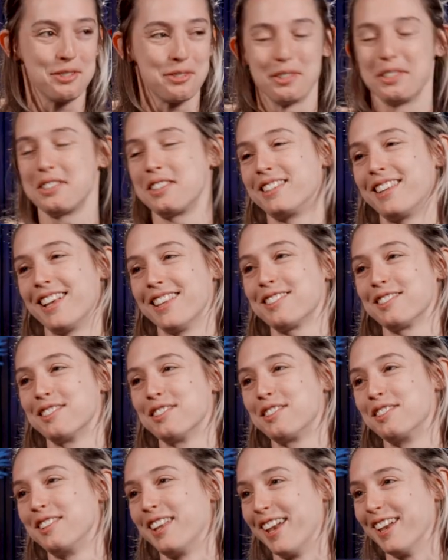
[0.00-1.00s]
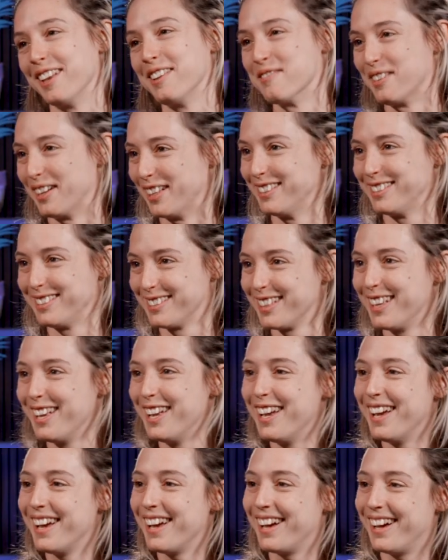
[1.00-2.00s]
sure she doesn't today, but
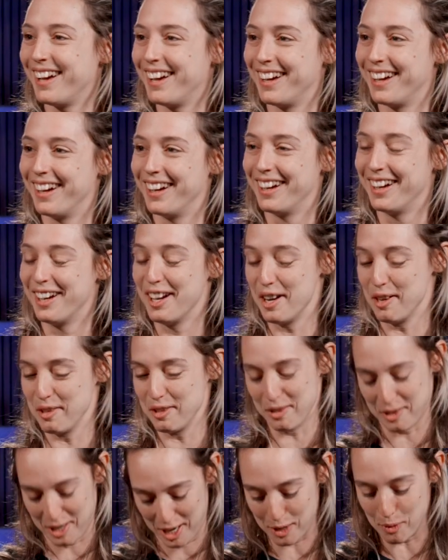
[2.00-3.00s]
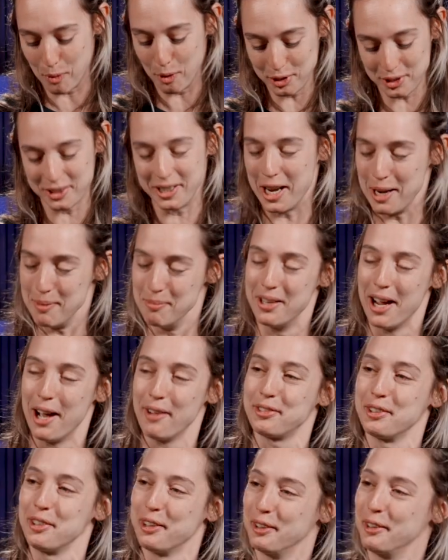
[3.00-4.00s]
it was named
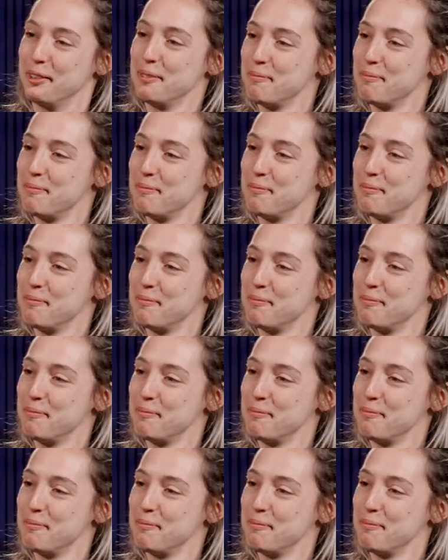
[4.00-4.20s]
after her.